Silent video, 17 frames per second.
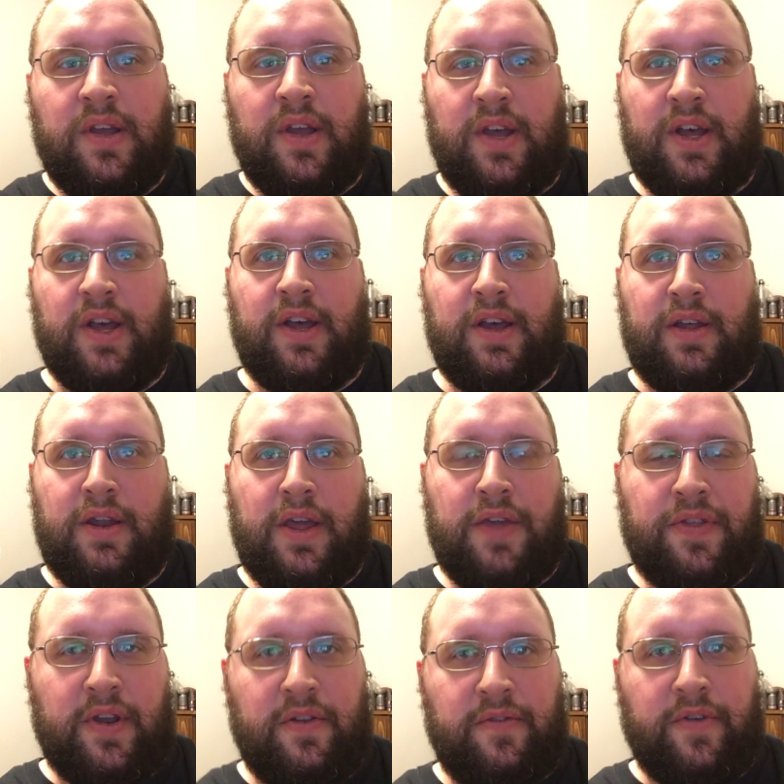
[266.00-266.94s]

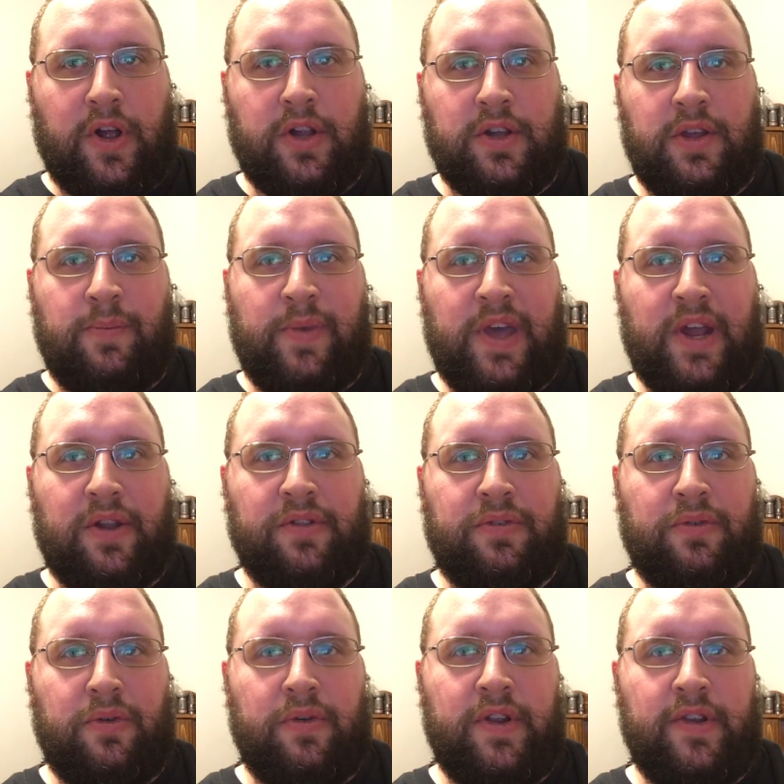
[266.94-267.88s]
Nathan Eovaldi battled
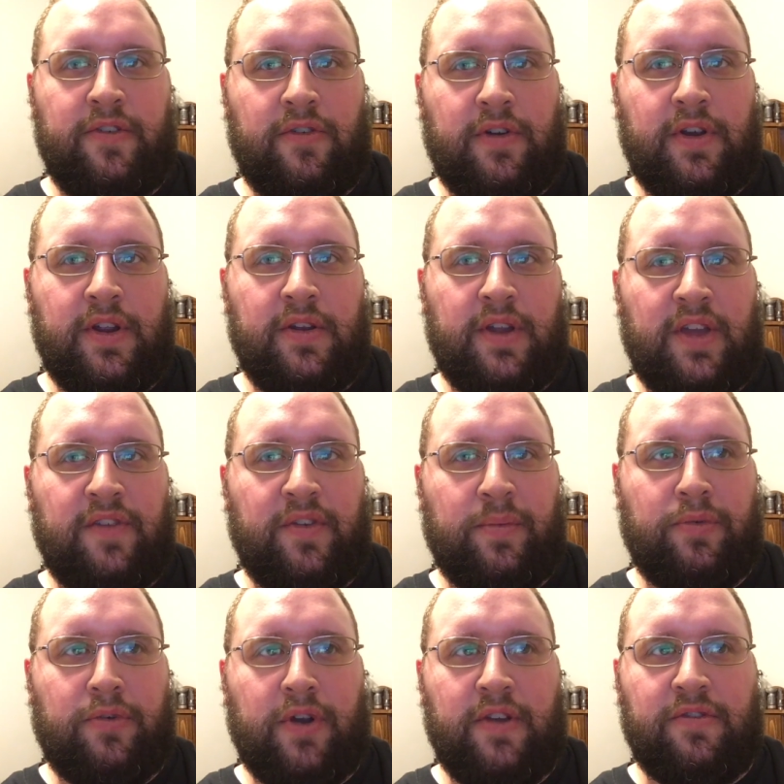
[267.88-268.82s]
through injury.
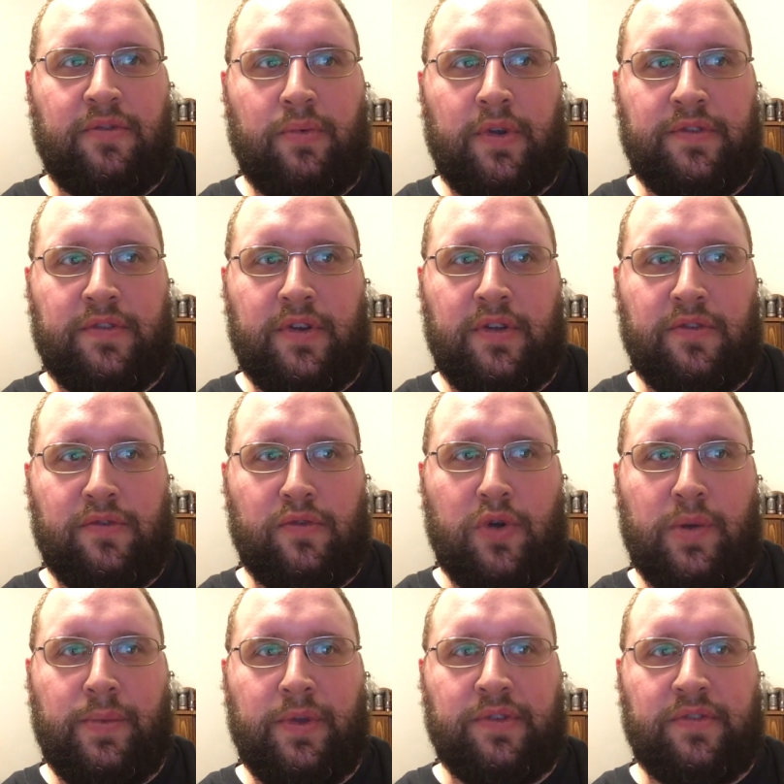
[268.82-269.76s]
David Price wasn't his
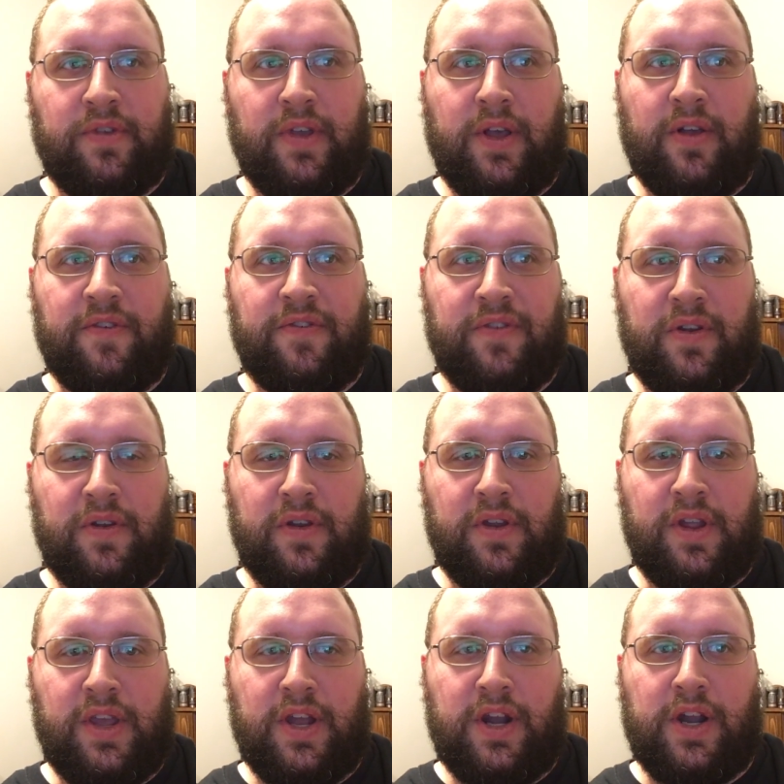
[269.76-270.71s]
normal self,
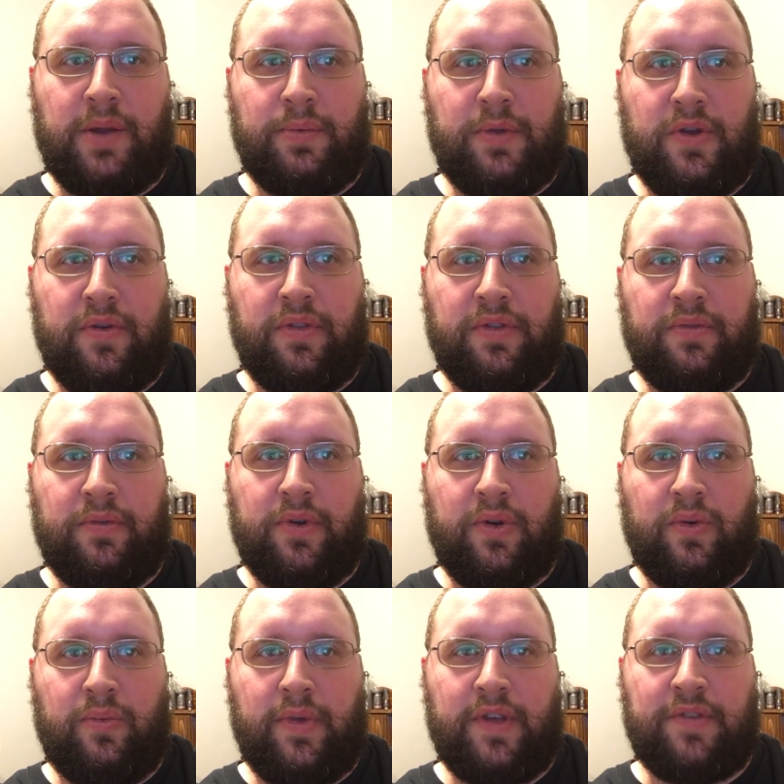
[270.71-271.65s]
and he ended up going
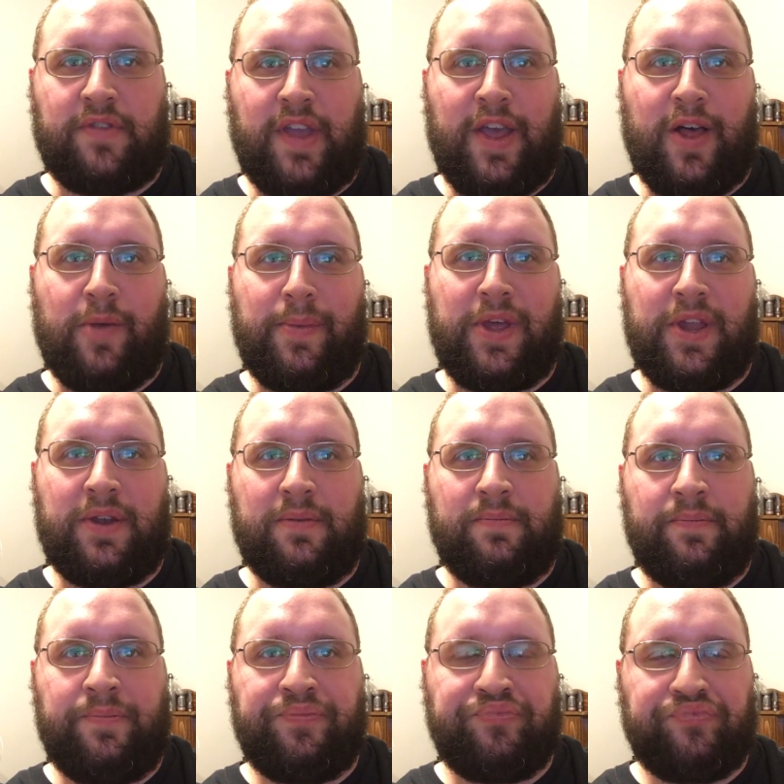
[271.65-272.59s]
through a wrist ailment.
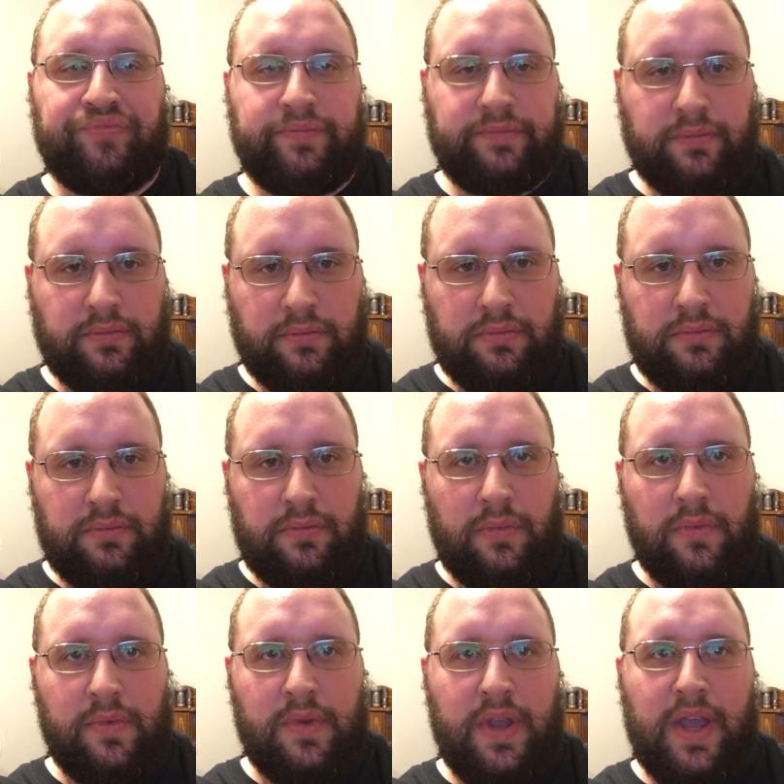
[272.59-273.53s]

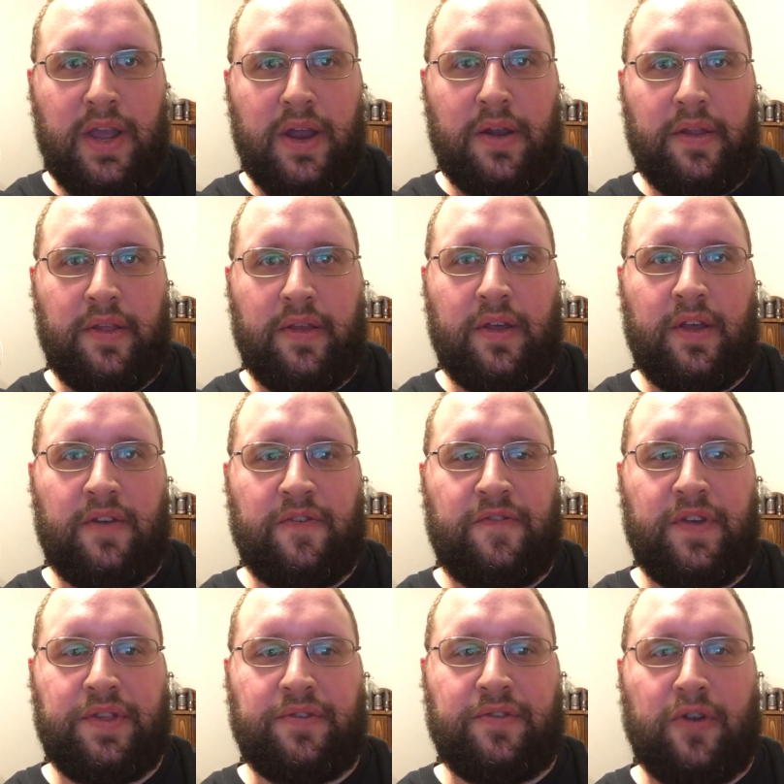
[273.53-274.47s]
And the
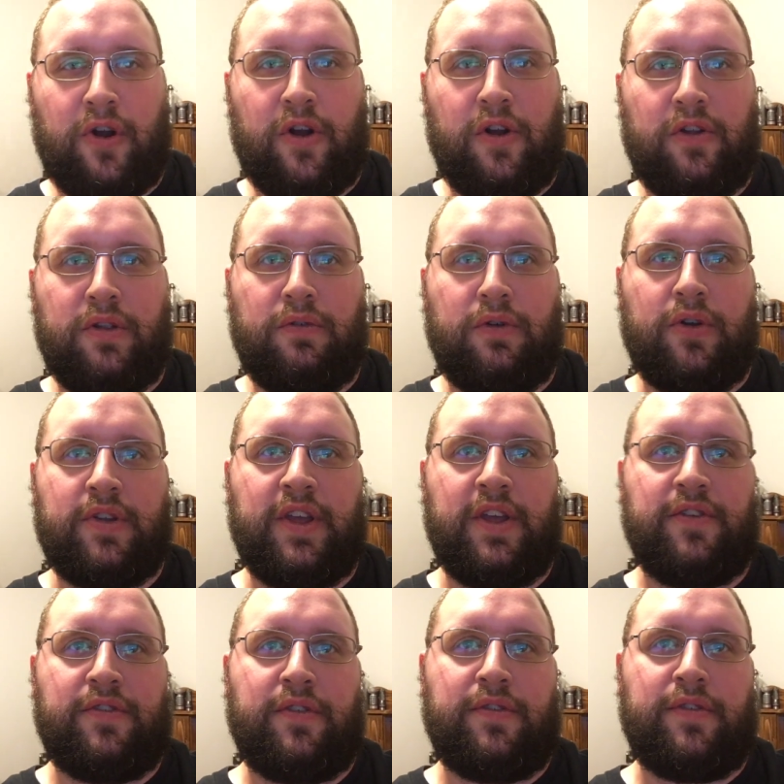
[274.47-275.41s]
5th starter in the
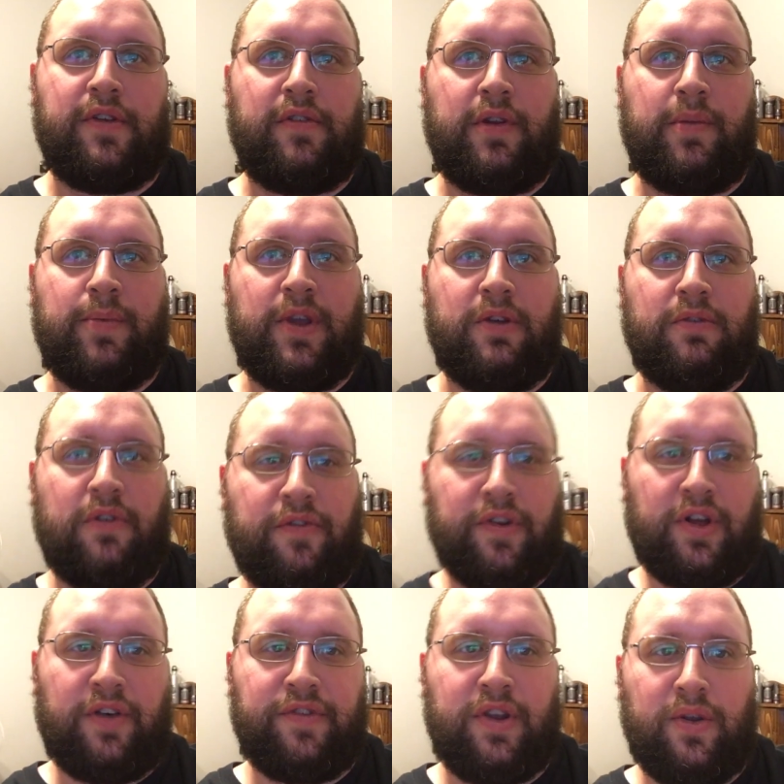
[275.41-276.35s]
rotation seemed to be a
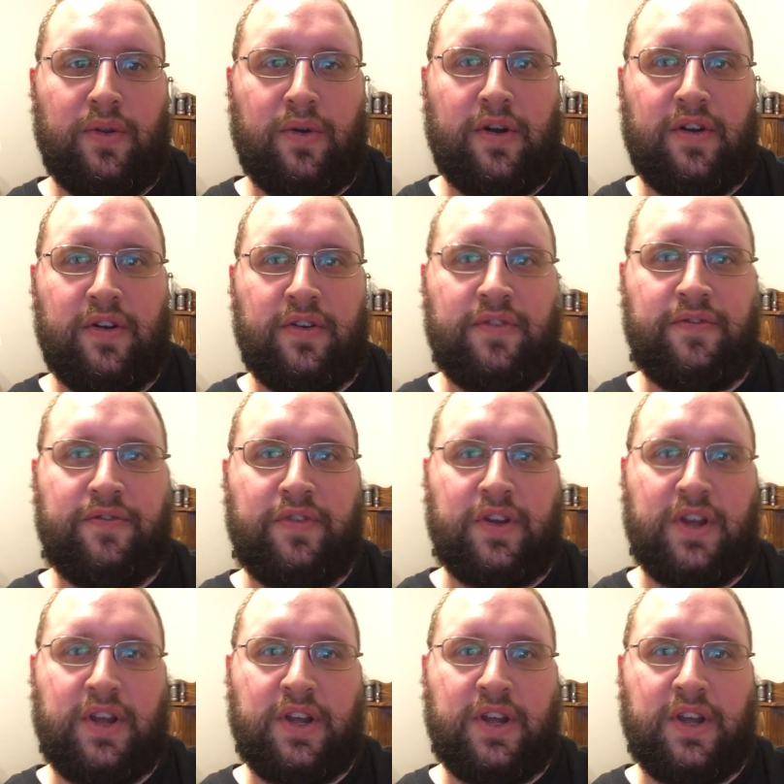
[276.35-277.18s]
revolving door of